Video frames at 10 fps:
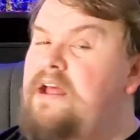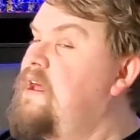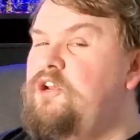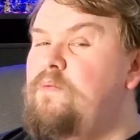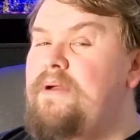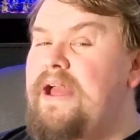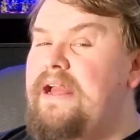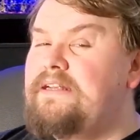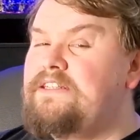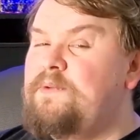You
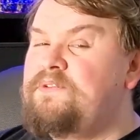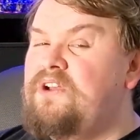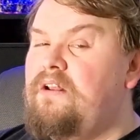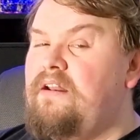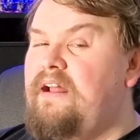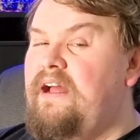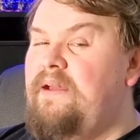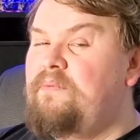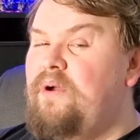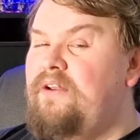may
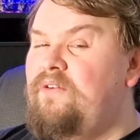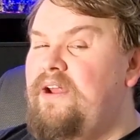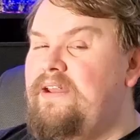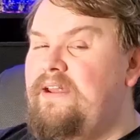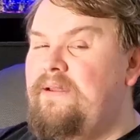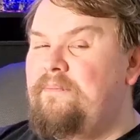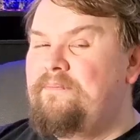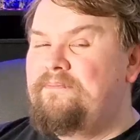subscribe when ready.